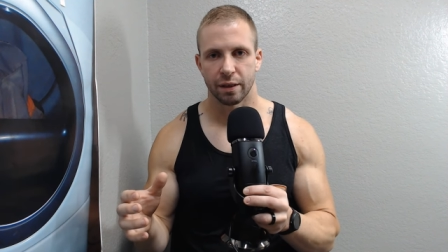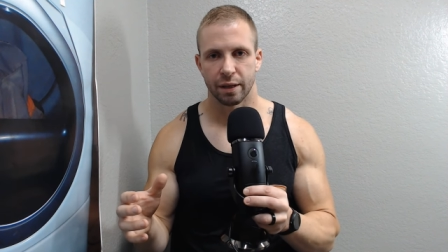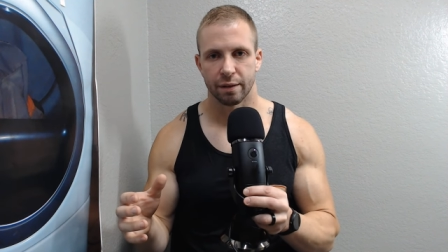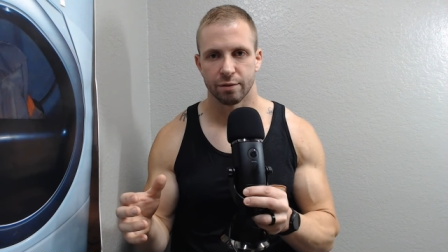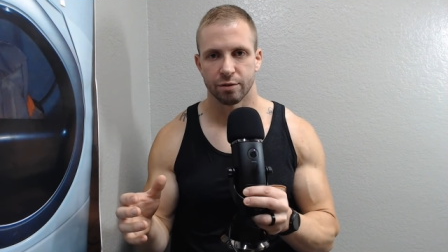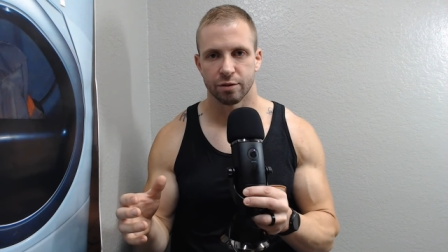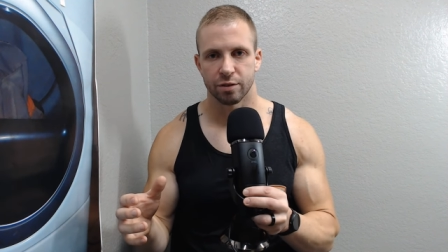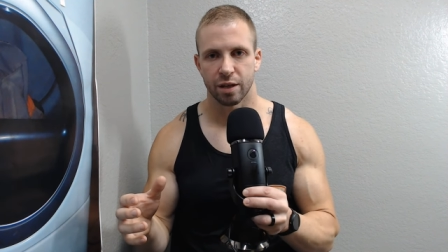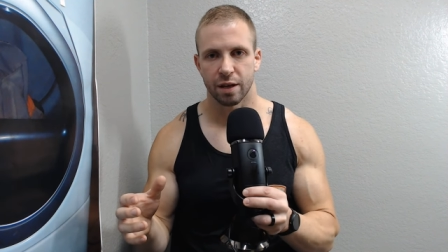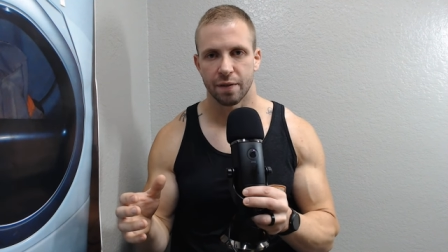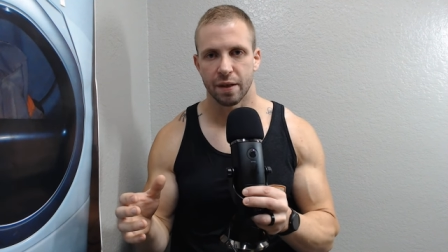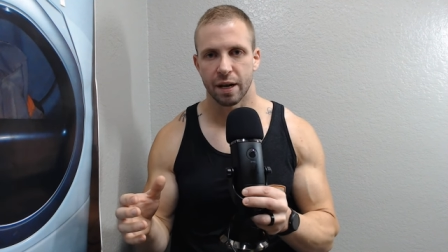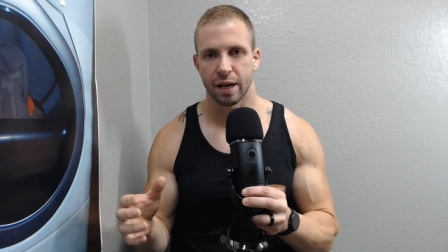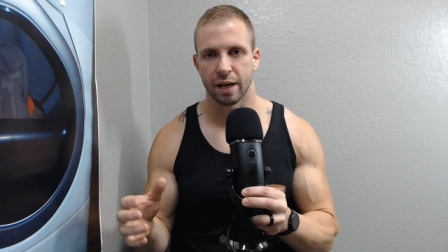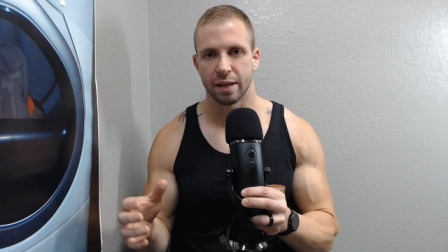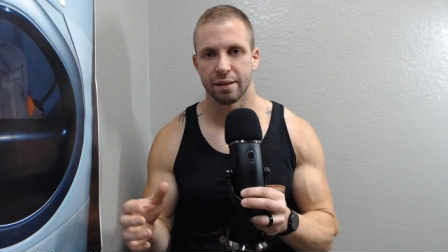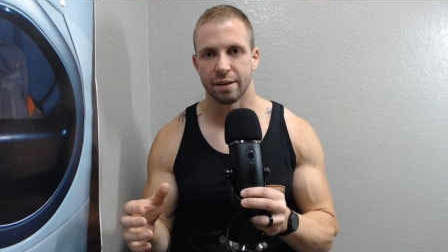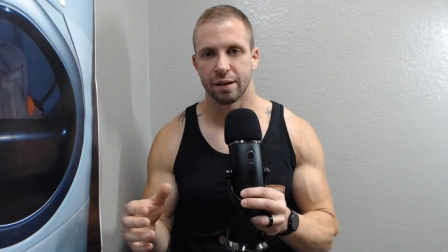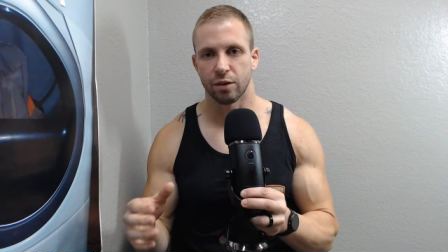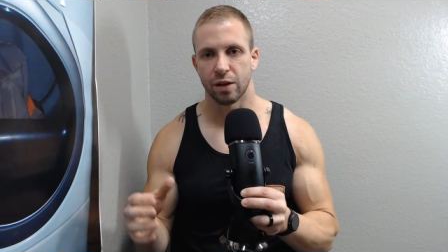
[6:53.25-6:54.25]
lifts, and then
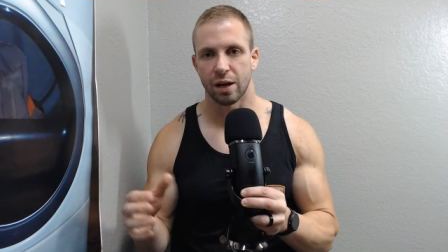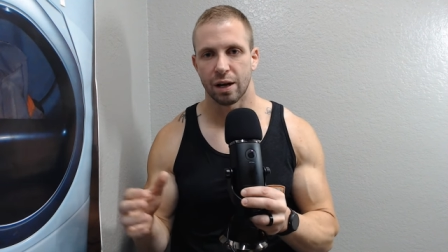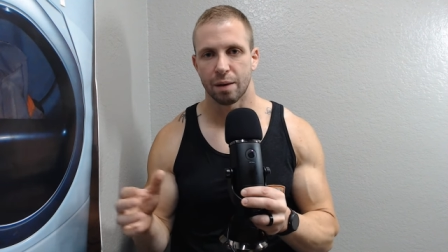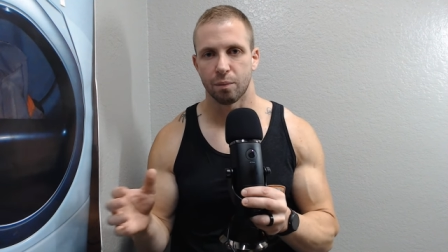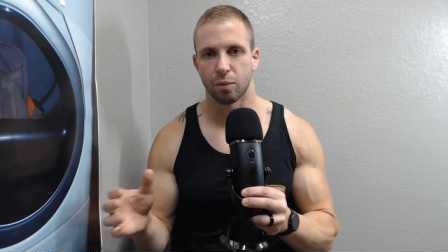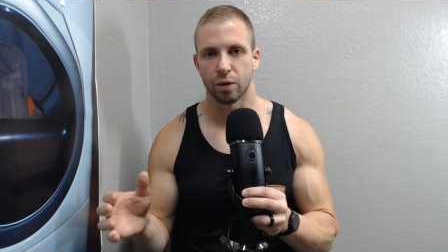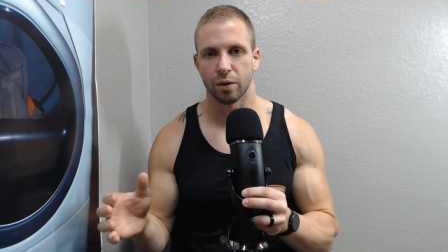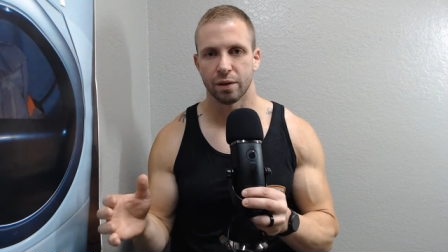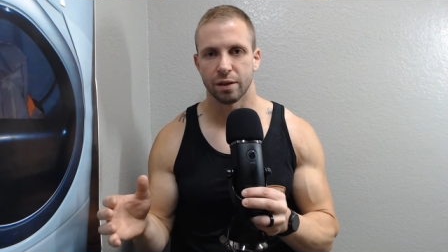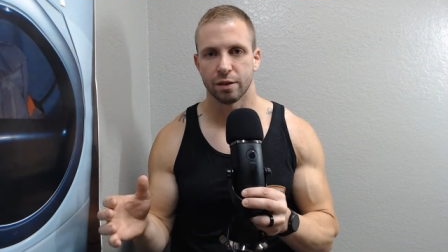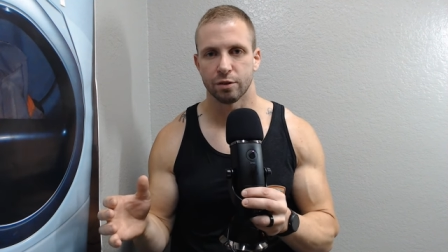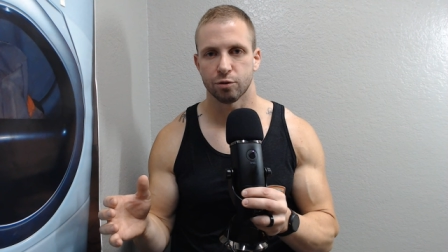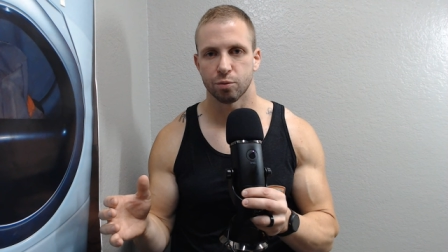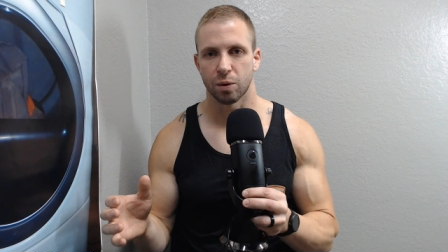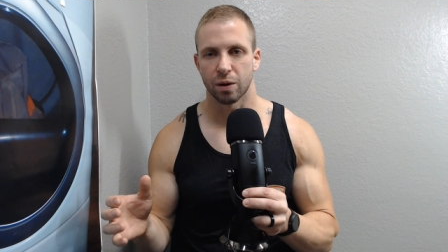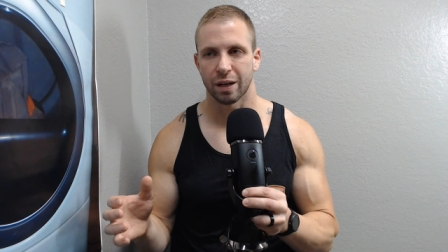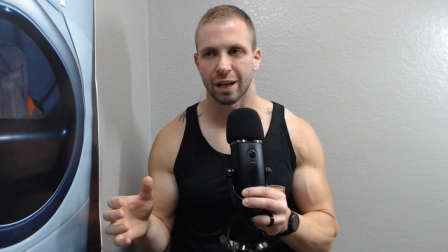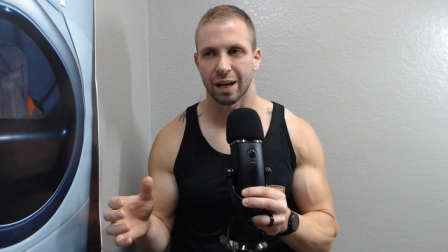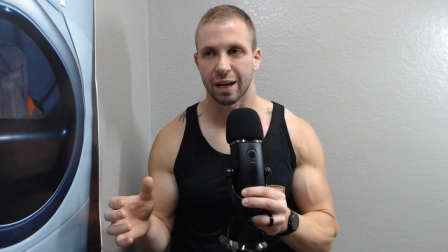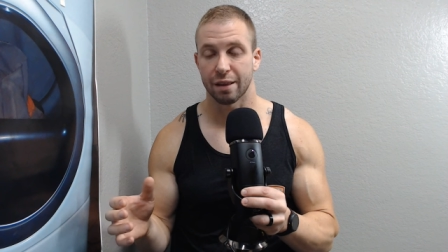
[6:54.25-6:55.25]
I did a lot more of this work.